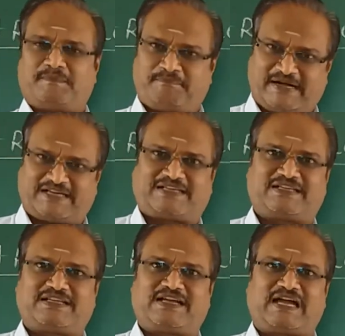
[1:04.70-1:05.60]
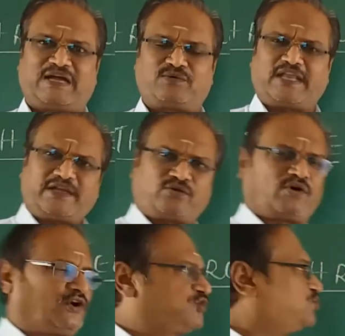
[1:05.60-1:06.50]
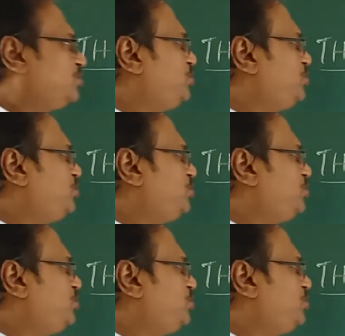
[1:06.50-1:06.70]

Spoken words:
But I would like to also